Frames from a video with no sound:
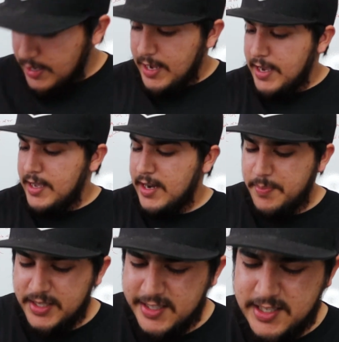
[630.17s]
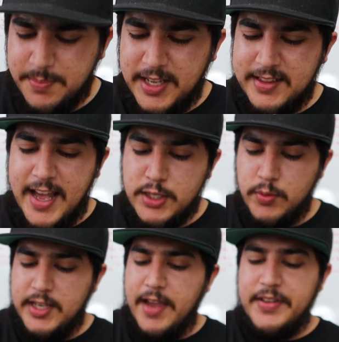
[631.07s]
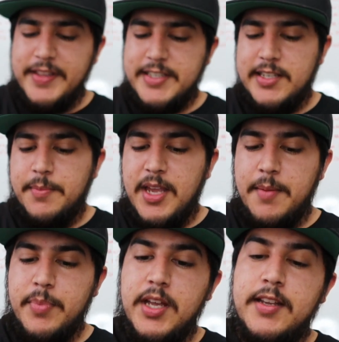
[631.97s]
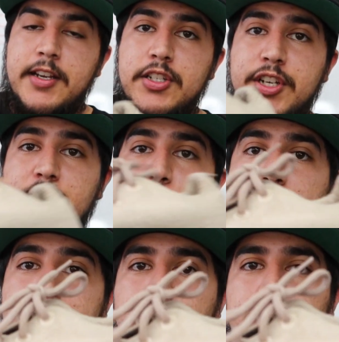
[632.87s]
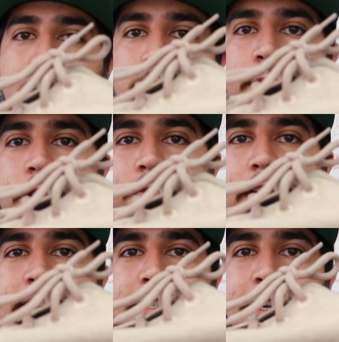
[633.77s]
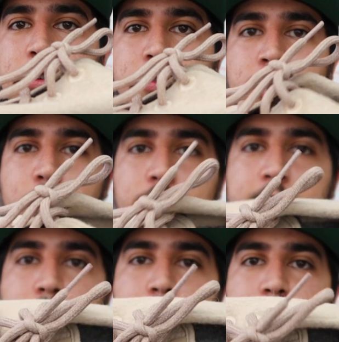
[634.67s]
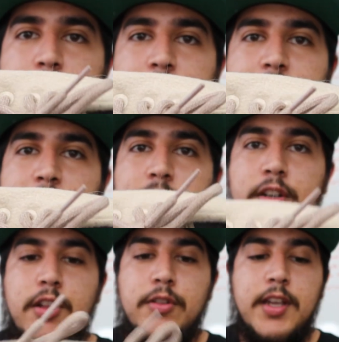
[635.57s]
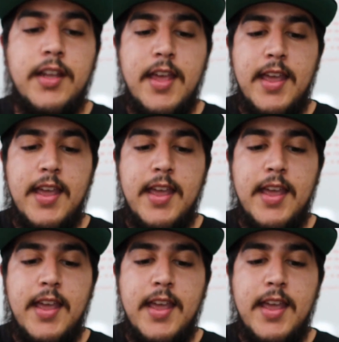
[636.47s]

And I picked these up like last week. I haven't listed them yet, but here's a good brand to look out for if you guys sell clothing or looking to get into clothing.